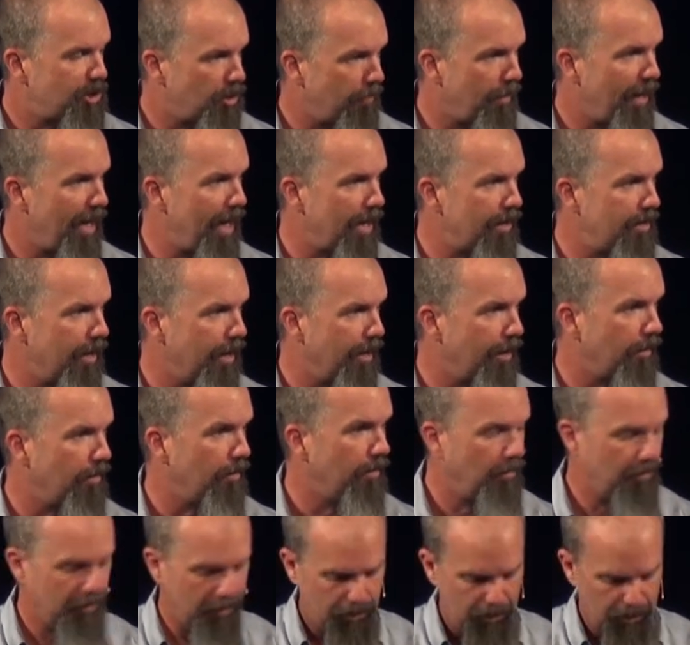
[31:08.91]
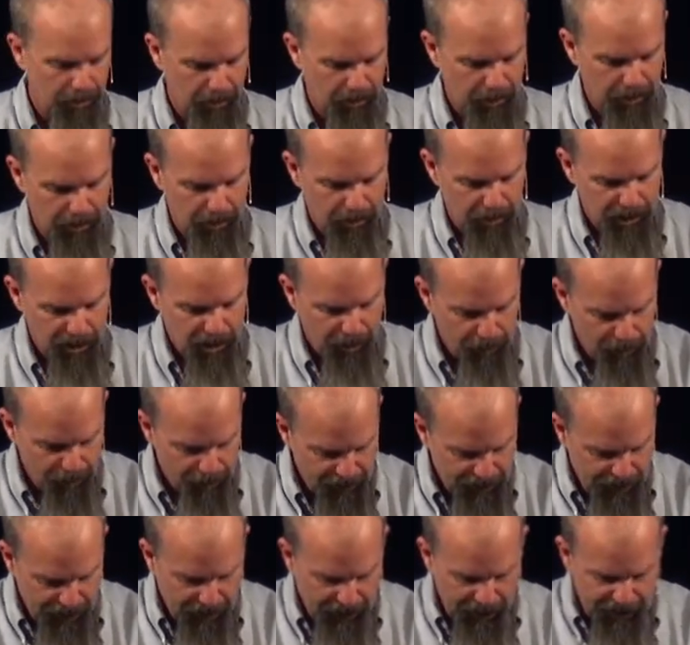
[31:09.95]
your mind there. Y'all remember
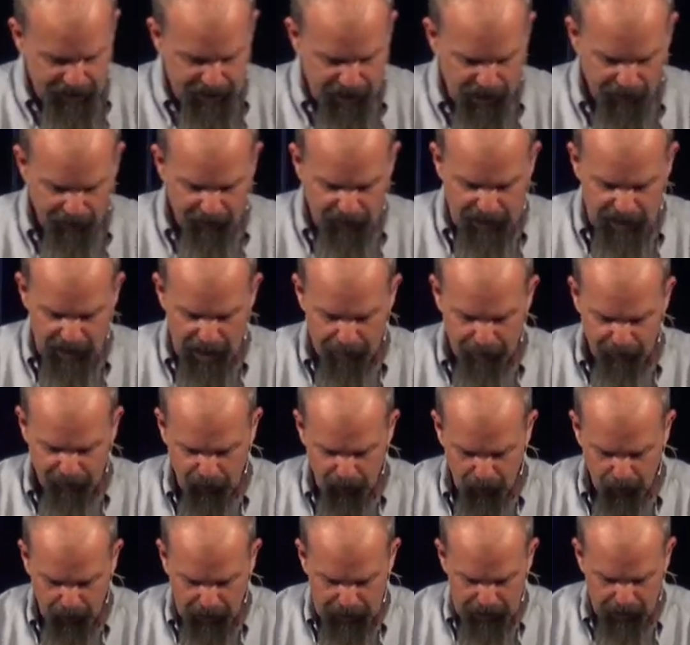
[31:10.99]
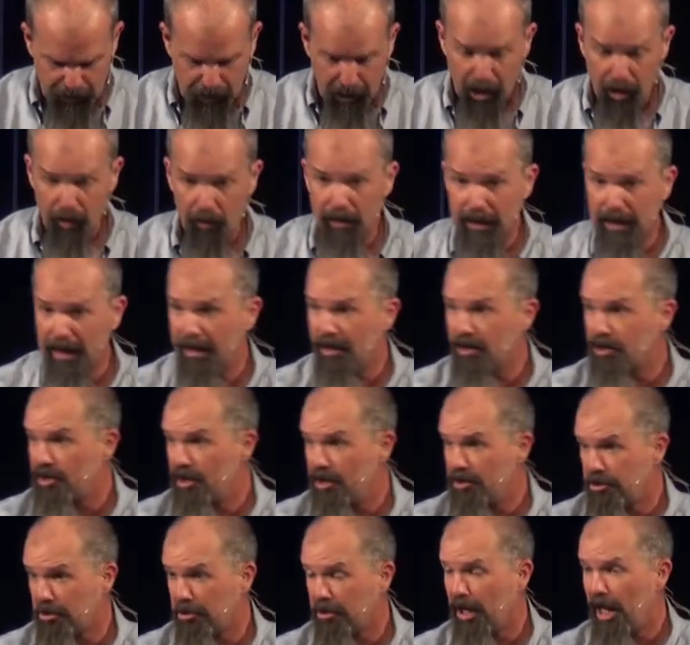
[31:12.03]
daylight savings time a few weeks ago when you had to
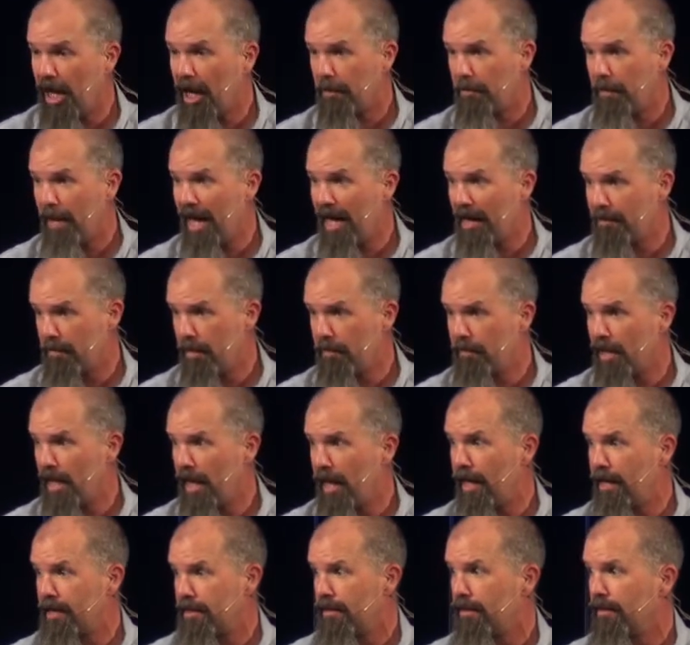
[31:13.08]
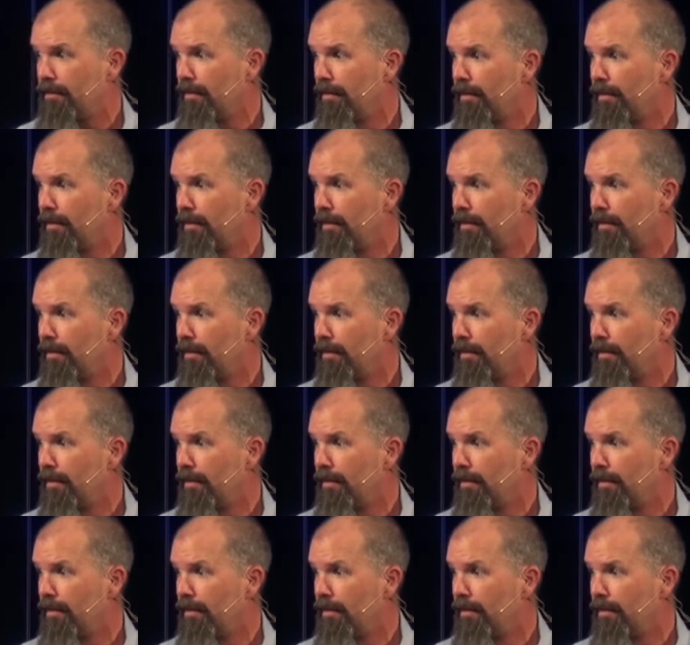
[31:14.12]
set your clock back? Remember that?